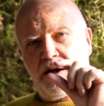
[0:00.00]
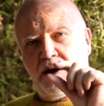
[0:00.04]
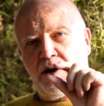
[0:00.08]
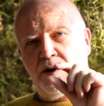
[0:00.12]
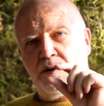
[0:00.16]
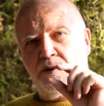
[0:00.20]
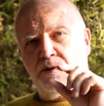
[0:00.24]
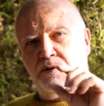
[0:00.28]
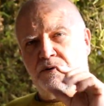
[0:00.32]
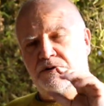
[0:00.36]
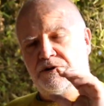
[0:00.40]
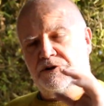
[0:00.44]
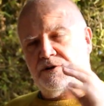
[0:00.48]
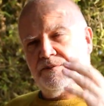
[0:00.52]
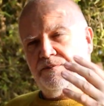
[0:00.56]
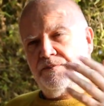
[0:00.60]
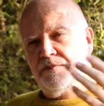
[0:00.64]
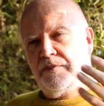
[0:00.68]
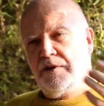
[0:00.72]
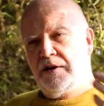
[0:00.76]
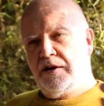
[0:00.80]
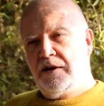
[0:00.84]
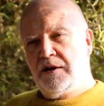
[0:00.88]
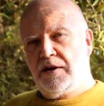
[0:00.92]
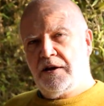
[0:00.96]
holes
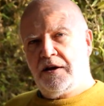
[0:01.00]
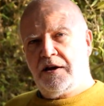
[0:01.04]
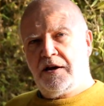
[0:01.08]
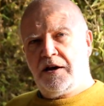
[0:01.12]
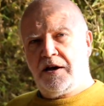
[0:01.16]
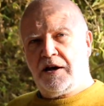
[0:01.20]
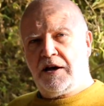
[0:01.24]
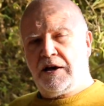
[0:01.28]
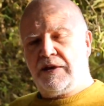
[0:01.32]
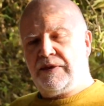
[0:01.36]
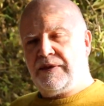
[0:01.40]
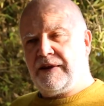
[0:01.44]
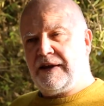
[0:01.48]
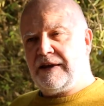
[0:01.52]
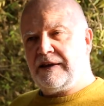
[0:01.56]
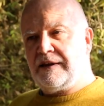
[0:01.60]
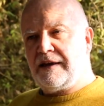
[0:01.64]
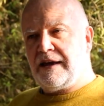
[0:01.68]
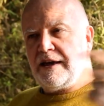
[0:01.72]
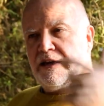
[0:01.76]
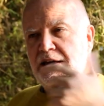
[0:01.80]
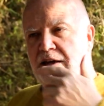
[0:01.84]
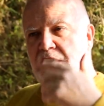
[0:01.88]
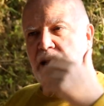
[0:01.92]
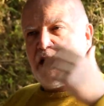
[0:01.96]
and then
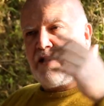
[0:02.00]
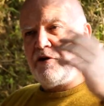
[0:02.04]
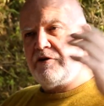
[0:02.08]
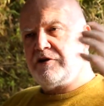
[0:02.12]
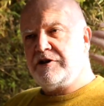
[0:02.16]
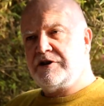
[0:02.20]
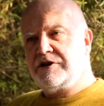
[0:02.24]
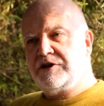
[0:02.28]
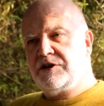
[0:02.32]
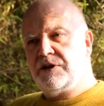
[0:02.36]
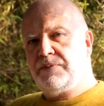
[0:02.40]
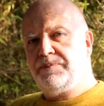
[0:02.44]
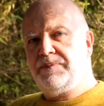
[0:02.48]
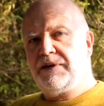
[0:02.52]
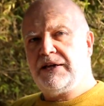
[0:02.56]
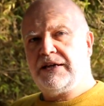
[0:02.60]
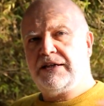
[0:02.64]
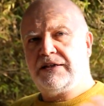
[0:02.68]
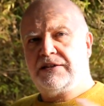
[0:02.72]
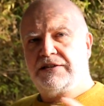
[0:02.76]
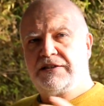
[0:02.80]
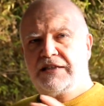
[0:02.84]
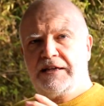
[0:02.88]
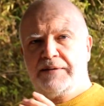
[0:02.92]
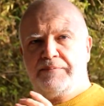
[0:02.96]
they encourage the
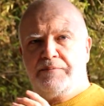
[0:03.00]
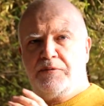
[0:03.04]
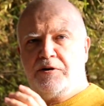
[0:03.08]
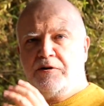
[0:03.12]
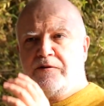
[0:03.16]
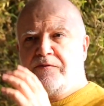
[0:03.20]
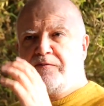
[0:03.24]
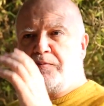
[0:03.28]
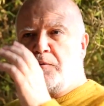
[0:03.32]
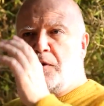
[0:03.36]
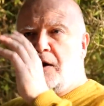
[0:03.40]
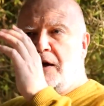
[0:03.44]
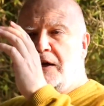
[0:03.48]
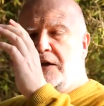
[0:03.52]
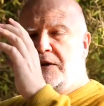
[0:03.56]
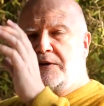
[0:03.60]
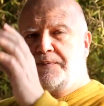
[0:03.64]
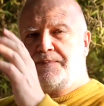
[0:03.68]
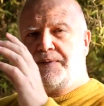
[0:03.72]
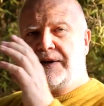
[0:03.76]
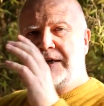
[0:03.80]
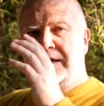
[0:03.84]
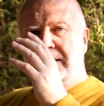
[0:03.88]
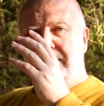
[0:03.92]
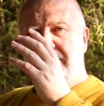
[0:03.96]
bees they move wild
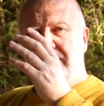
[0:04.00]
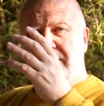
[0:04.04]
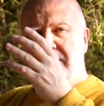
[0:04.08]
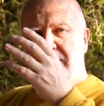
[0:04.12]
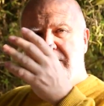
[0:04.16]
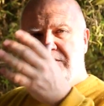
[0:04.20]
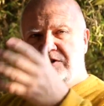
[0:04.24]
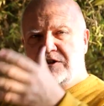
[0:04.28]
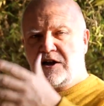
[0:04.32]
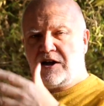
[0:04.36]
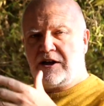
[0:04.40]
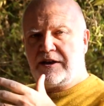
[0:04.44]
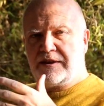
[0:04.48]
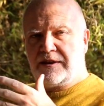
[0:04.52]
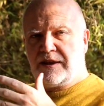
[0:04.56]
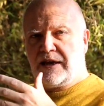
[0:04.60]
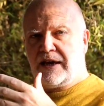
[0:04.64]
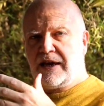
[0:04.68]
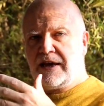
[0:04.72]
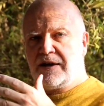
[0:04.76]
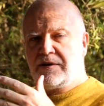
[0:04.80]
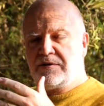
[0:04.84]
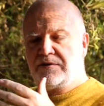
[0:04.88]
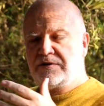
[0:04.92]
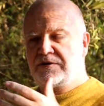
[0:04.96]
bees inside the
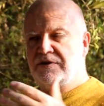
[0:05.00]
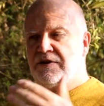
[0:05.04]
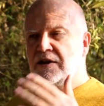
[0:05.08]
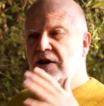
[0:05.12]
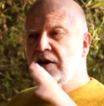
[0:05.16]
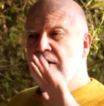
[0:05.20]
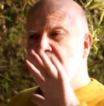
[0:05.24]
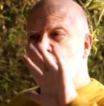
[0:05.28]
house